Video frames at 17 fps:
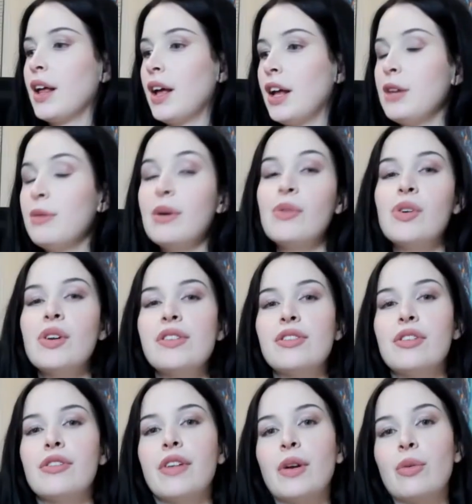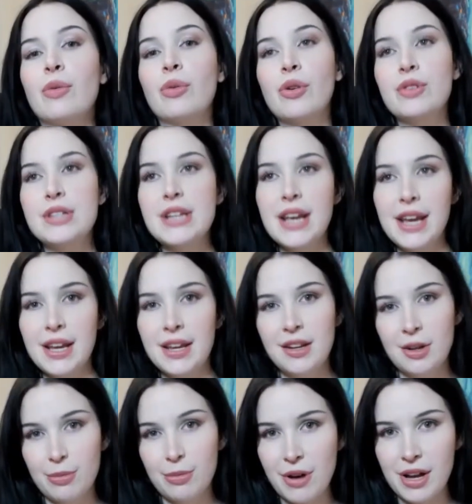And you might want to sort of like
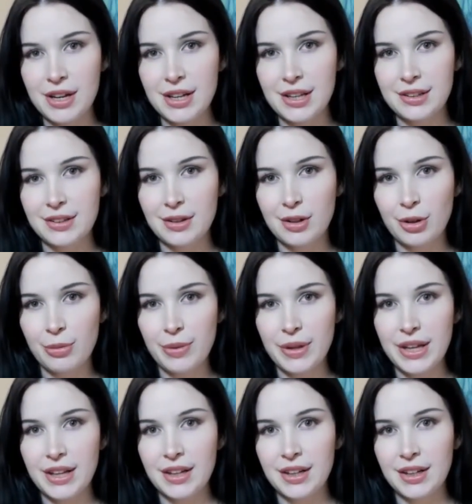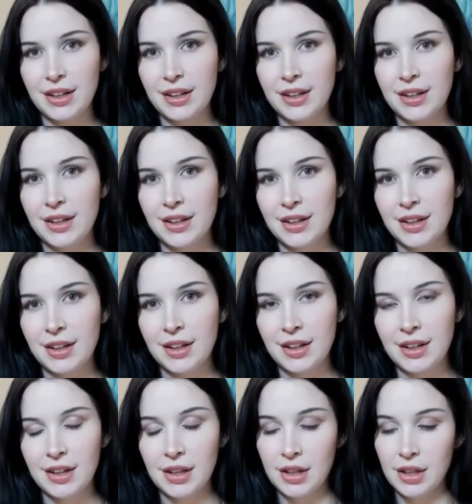rotate your body a little bit,
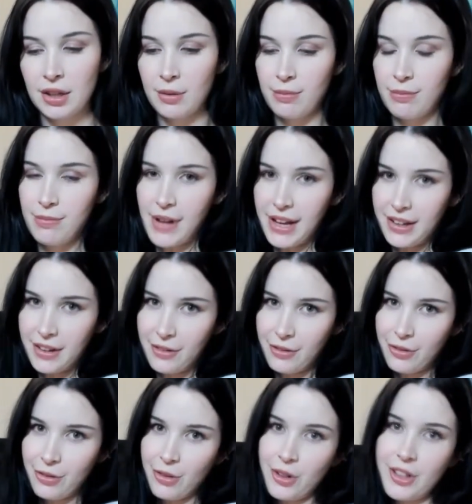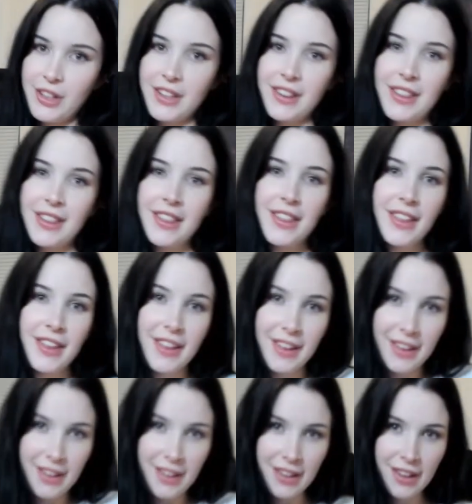back and forth.
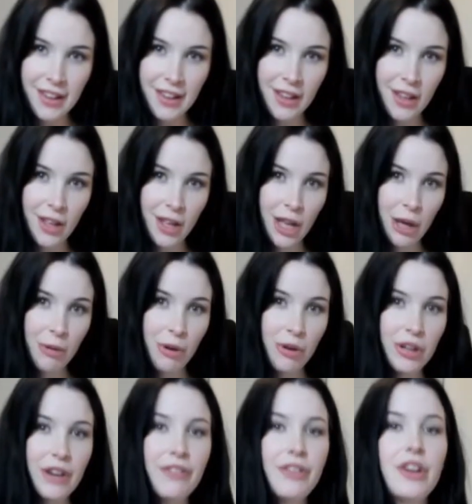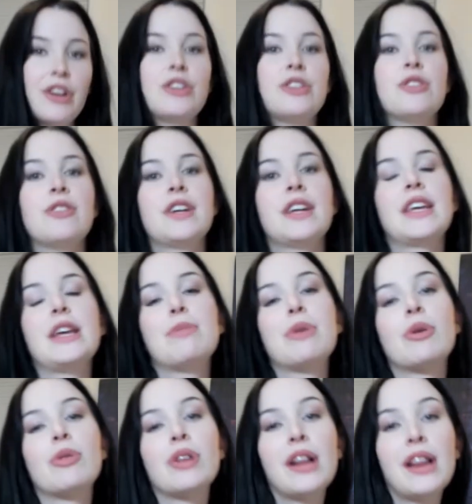Whatever you're doing,
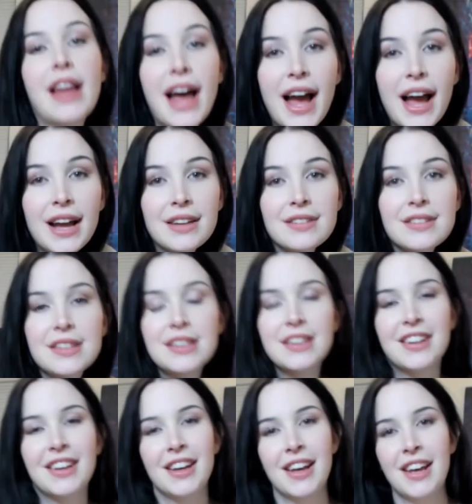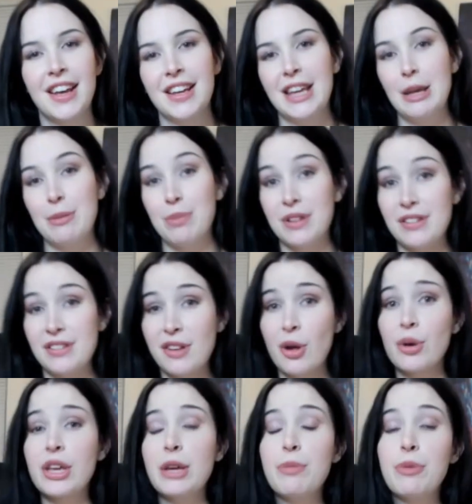keep it relaxed, keep it
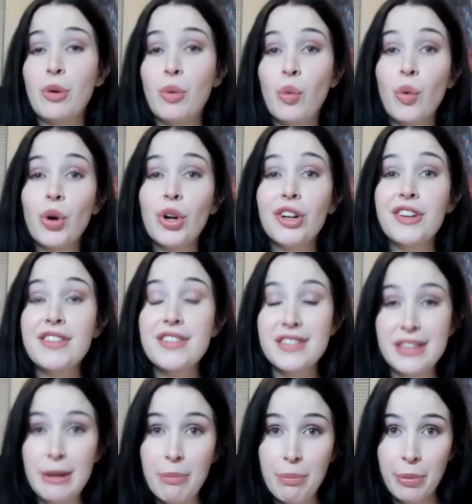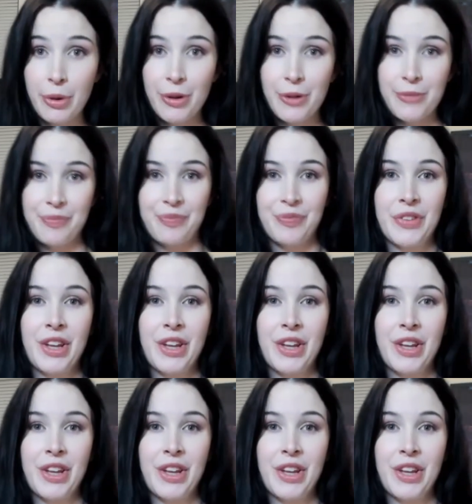slow, keep your words simple.